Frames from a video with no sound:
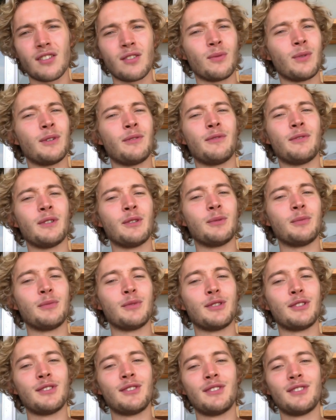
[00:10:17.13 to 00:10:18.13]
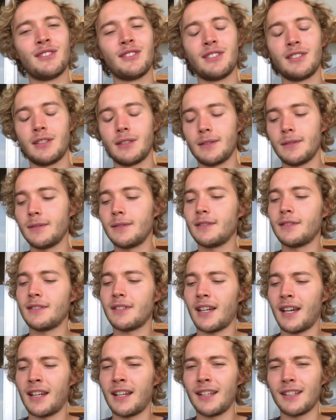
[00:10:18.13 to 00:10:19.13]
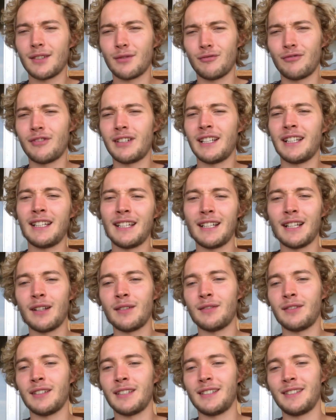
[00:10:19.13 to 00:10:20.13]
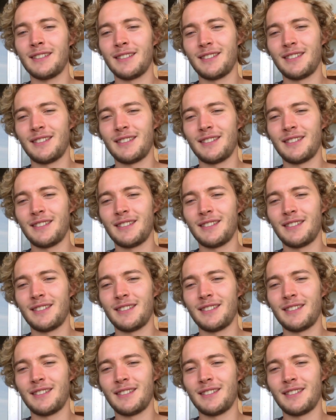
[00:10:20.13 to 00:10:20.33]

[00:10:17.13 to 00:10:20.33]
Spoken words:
that we filmed, and it's really lovely.